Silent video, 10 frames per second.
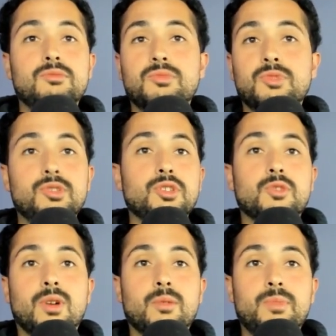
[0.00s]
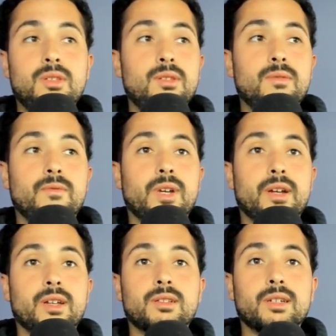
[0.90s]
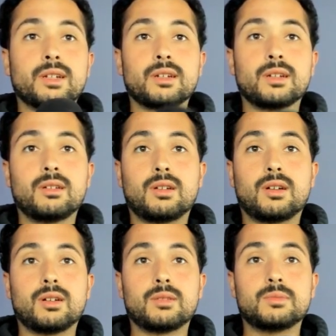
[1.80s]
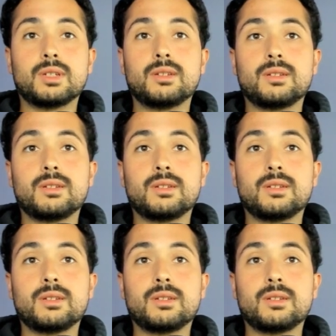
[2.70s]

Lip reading: you just want to be very clear on